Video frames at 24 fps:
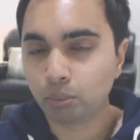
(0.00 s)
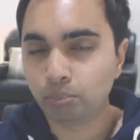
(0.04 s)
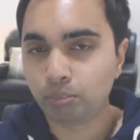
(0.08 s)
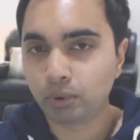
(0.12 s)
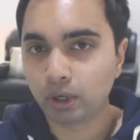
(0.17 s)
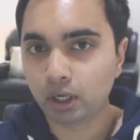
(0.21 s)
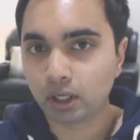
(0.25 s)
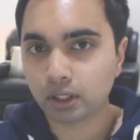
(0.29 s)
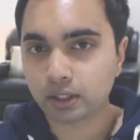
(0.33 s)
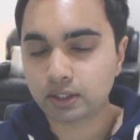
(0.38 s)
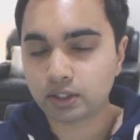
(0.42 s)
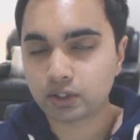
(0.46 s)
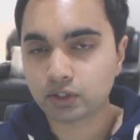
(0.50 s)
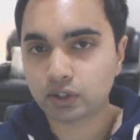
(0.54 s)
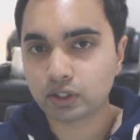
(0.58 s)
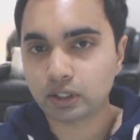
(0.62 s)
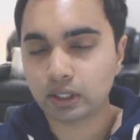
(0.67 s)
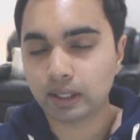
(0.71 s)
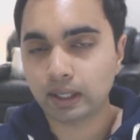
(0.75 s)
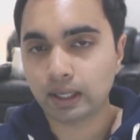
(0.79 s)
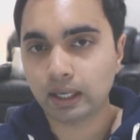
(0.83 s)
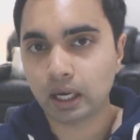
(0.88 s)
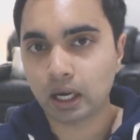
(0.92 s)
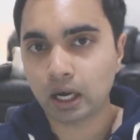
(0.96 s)
but
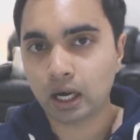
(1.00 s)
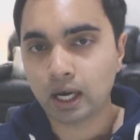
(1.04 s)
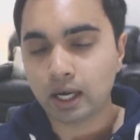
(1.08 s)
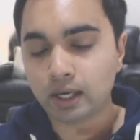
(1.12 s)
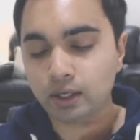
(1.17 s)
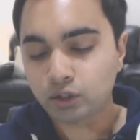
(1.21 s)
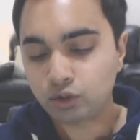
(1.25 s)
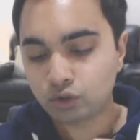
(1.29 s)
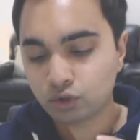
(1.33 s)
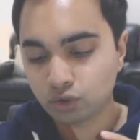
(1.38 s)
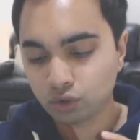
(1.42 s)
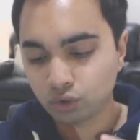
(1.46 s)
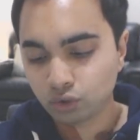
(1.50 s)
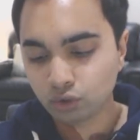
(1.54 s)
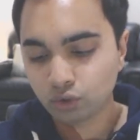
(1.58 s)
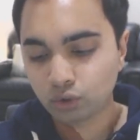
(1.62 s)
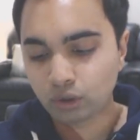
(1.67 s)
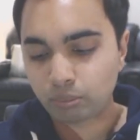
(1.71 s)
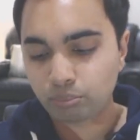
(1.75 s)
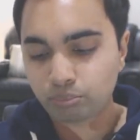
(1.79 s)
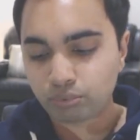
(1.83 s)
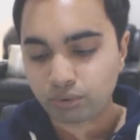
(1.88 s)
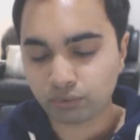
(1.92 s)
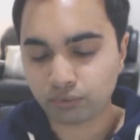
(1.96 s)
I
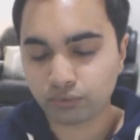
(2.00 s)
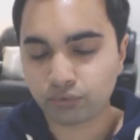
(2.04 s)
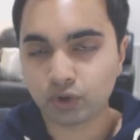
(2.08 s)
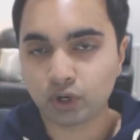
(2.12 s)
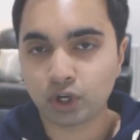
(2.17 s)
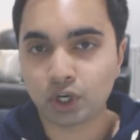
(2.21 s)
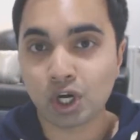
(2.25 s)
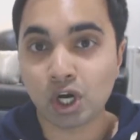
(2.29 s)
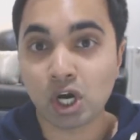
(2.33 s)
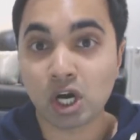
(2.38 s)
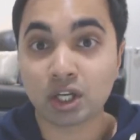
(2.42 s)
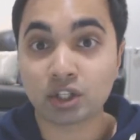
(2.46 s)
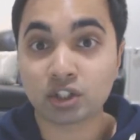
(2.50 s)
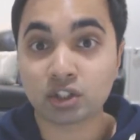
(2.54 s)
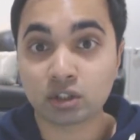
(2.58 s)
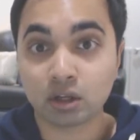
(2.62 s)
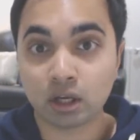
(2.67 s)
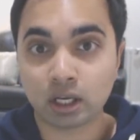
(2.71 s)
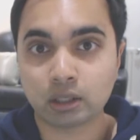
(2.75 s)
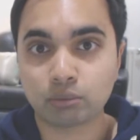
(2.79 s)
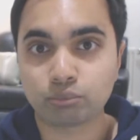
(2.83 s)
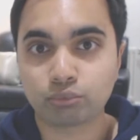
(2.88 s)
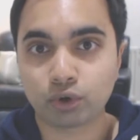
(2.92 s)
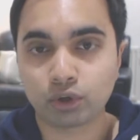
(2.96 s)
do prefer a
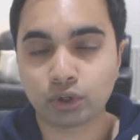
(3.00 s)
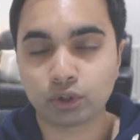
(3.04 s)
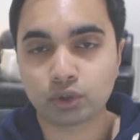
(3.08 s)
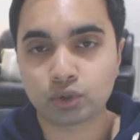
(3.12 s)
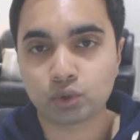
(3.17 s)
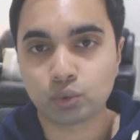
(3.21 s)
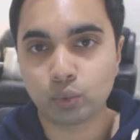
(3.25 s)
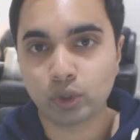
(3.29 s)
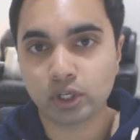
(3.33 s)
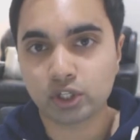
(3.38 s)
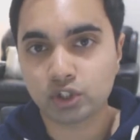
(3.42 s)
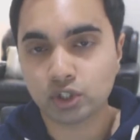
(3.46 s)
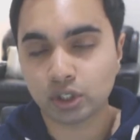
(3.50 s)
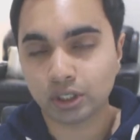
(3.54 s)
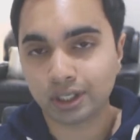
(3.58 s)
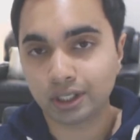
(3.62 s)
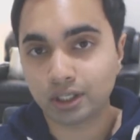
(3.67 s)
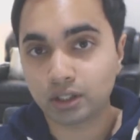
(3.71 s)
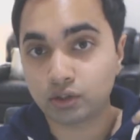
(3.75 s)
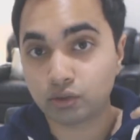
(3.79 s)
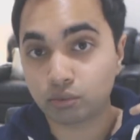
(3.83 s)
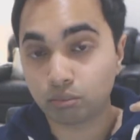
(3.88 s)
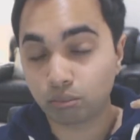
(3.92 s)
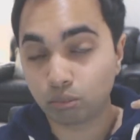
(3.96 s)
styling product which
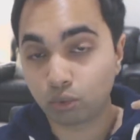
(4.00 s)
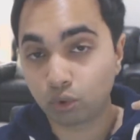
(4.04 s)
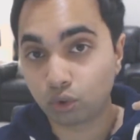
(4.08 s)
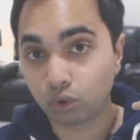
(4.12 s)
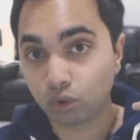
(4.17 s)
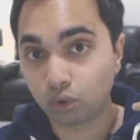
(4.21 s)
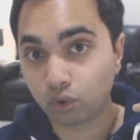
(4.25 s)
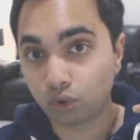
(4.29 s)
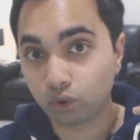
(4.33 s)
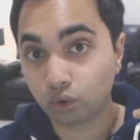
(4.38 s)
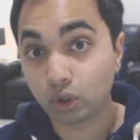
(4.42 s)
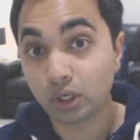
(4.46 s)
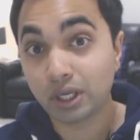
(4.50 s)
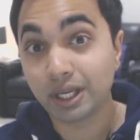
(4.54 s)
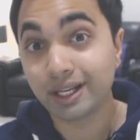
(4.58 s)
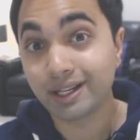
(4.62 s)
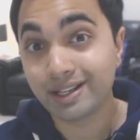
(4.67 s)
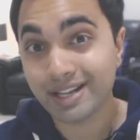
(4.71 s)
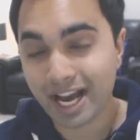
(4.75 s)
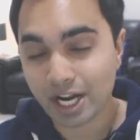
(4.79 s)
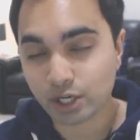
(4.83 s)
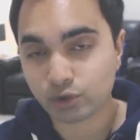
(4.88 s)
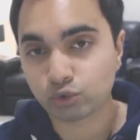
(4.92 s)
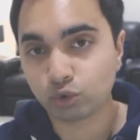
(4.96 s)
is more
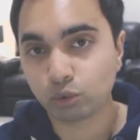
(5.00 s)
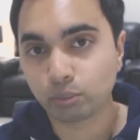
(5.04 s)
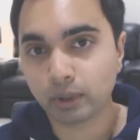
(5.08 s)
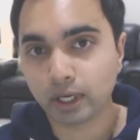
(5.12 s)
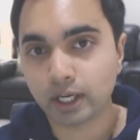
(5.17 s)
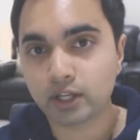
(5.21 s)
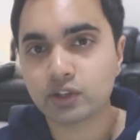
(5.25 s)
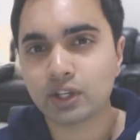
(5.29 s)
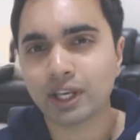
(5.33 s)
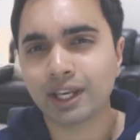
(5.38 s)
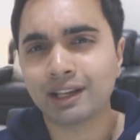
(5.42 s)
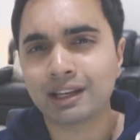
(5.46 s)
natural based.